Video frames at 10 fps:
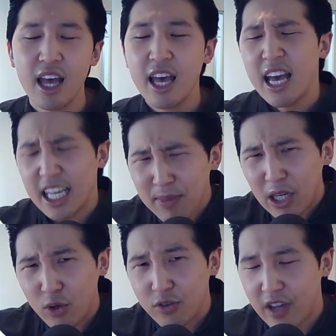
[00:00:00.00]
As a matter
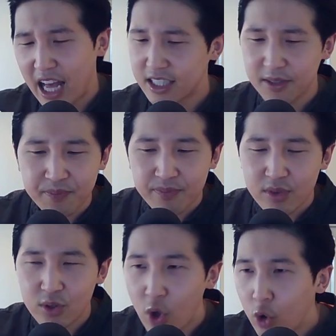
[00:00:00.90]
of fact,
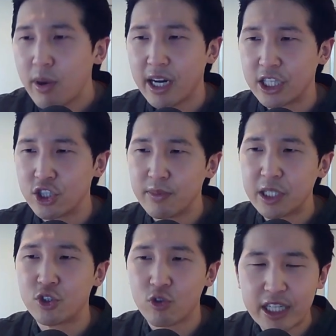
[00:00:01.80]
nobody should be
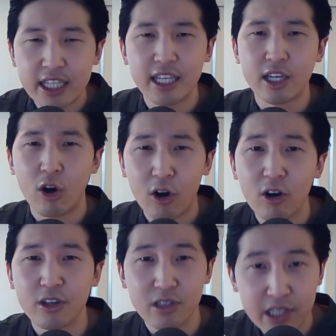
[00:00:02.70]
drinking
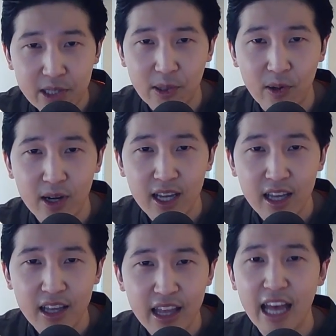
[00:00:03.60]
hard liquor
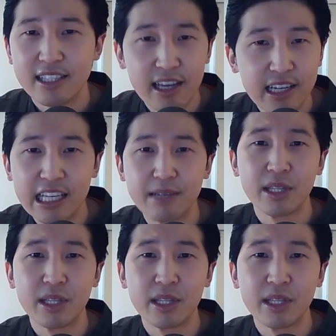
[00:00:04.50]
at 10 a.m.